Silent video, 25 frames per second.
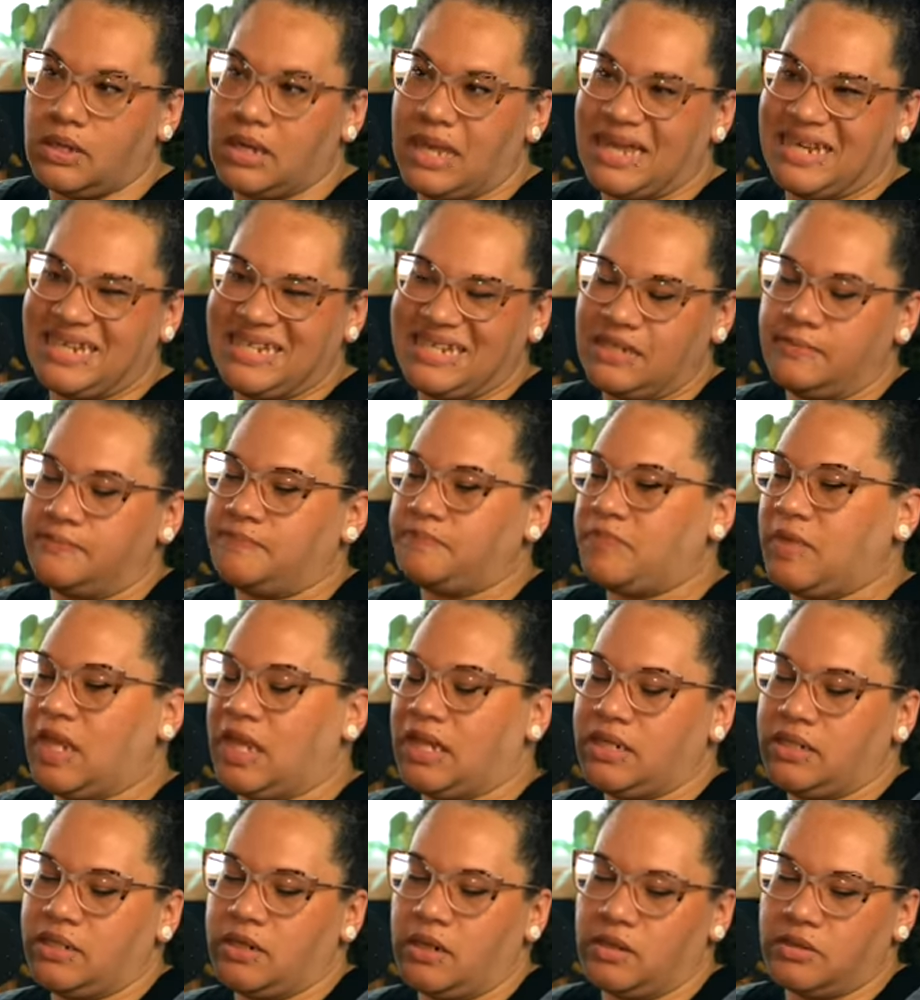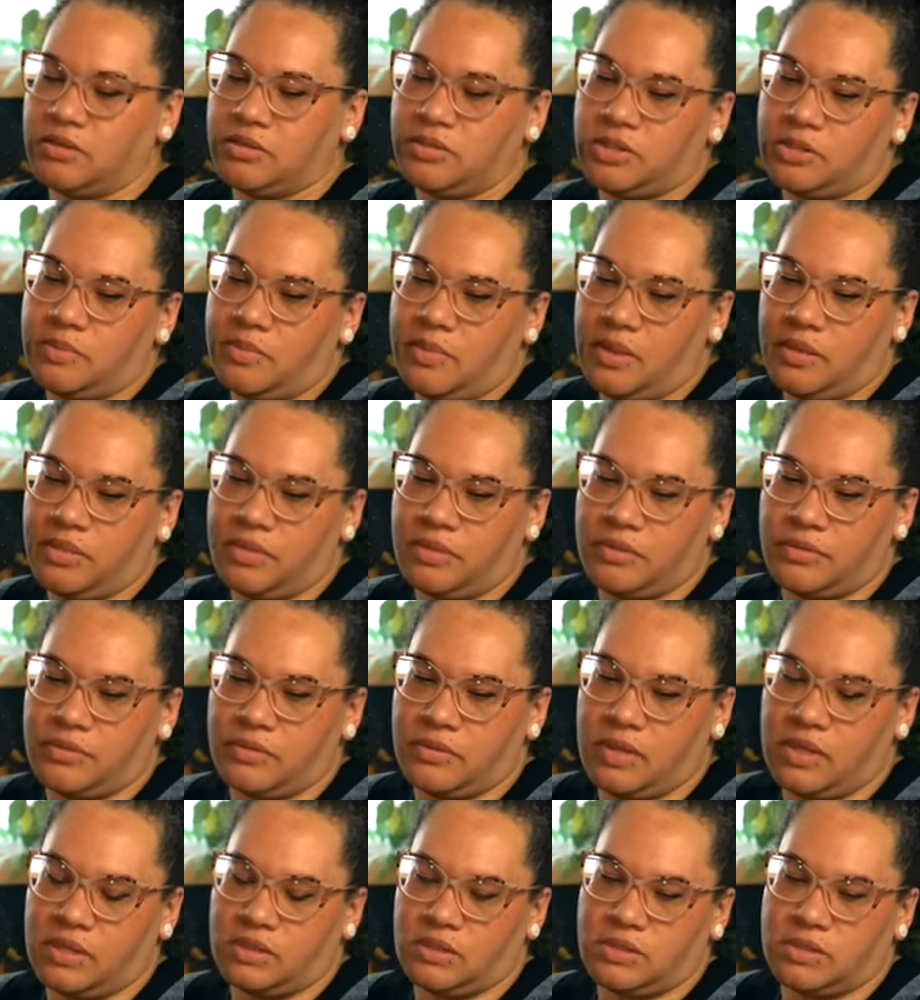Ninety, ninety dollars a month.
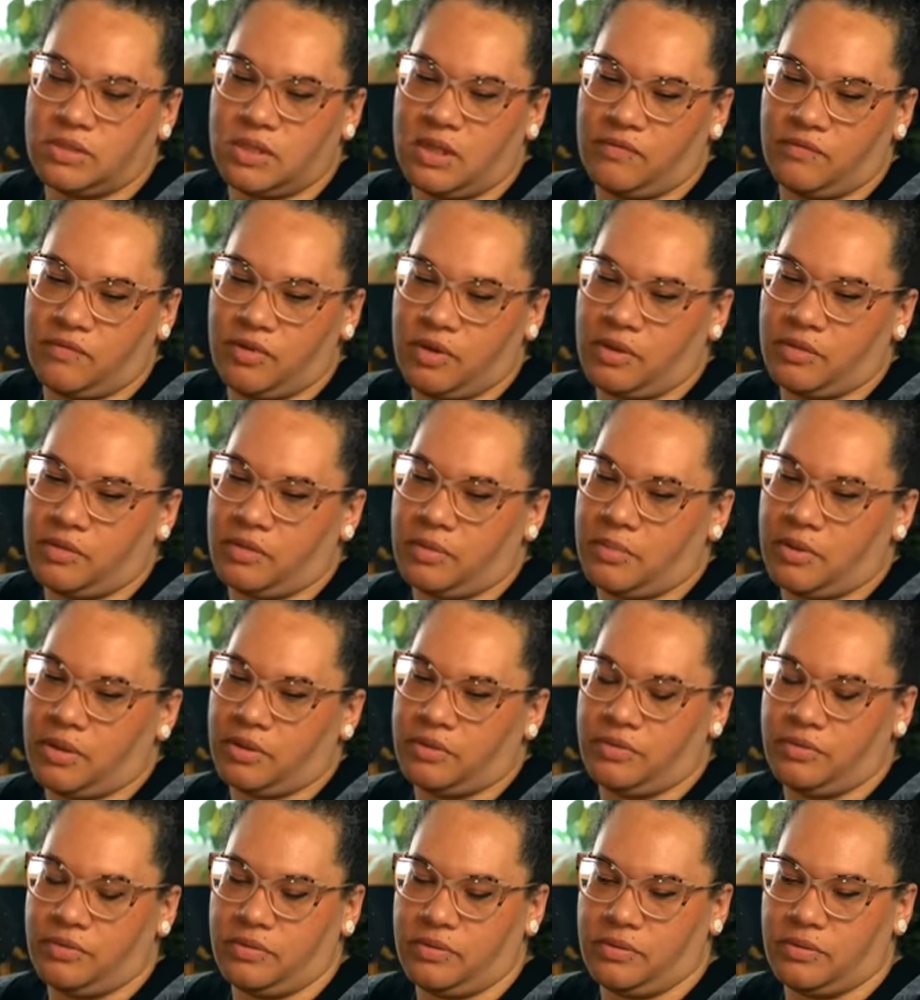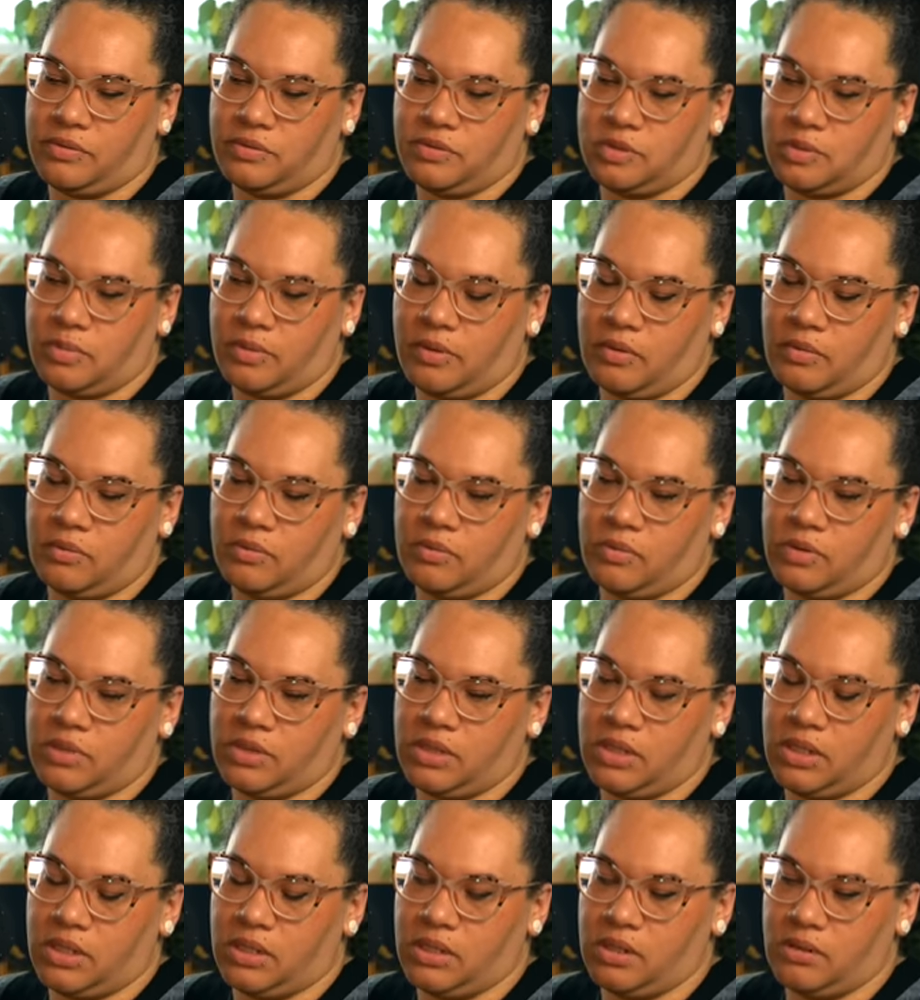It's every other month, and it's about
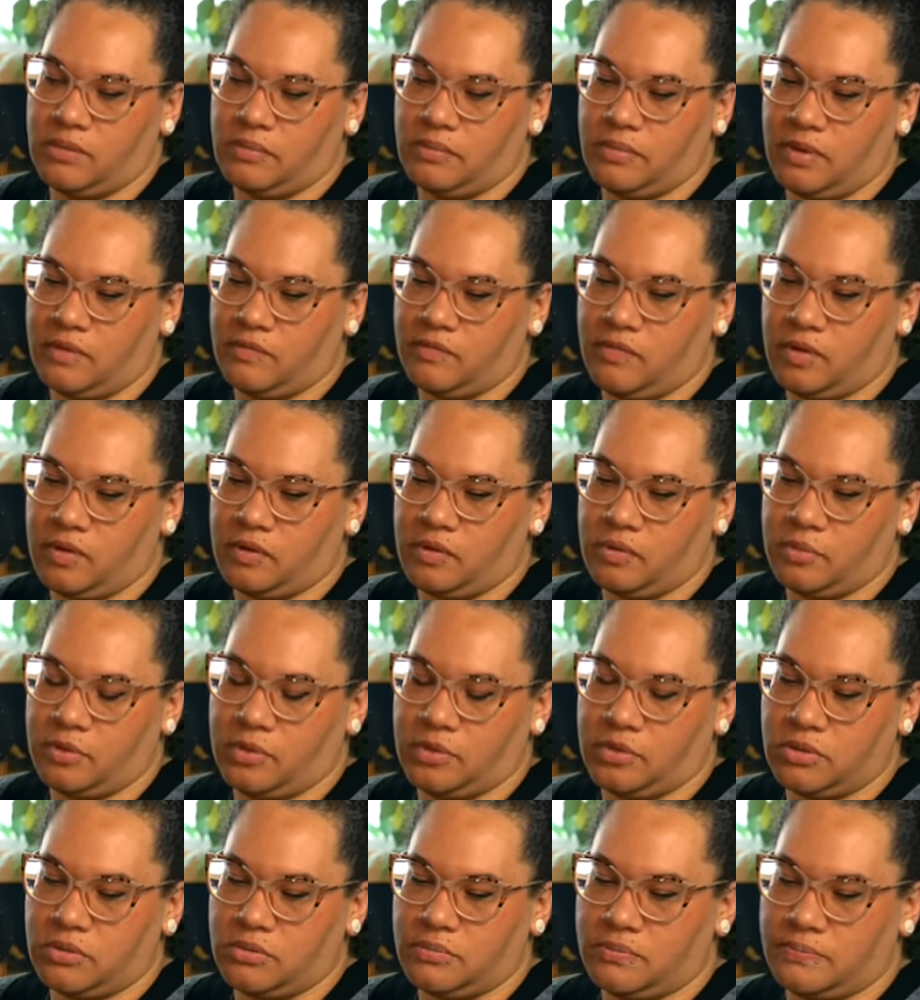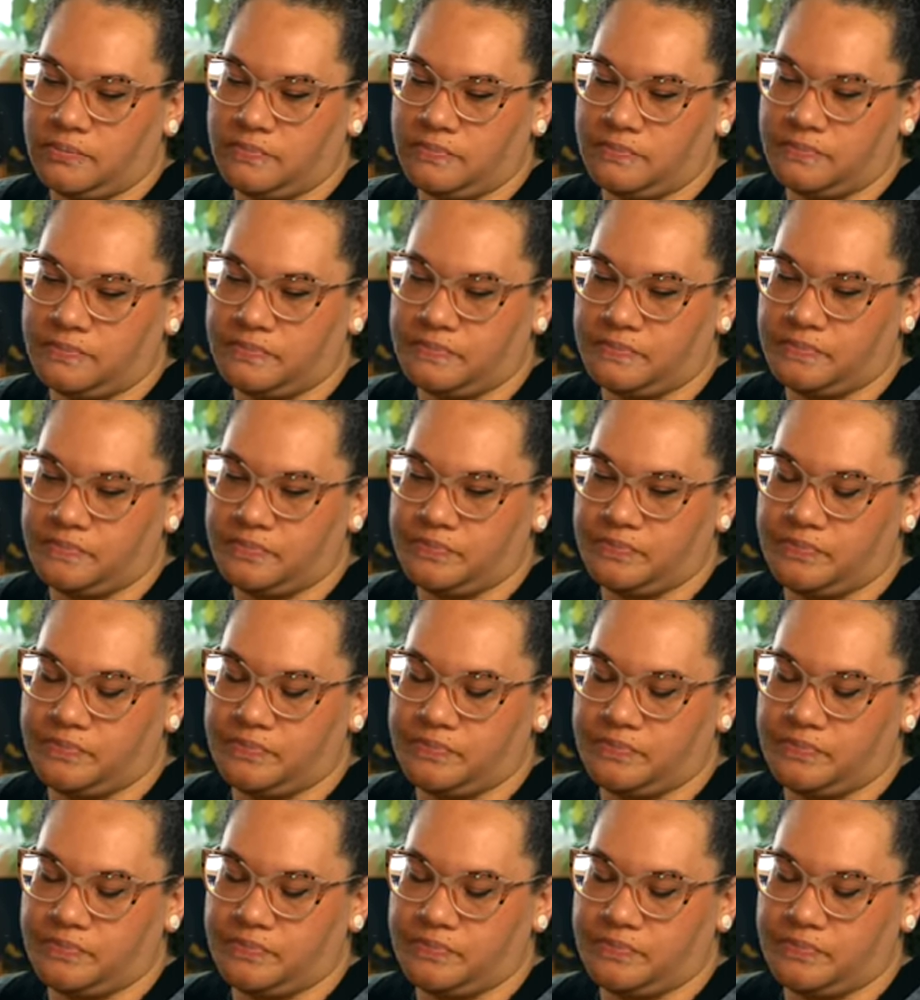one eighty every other month. Okay.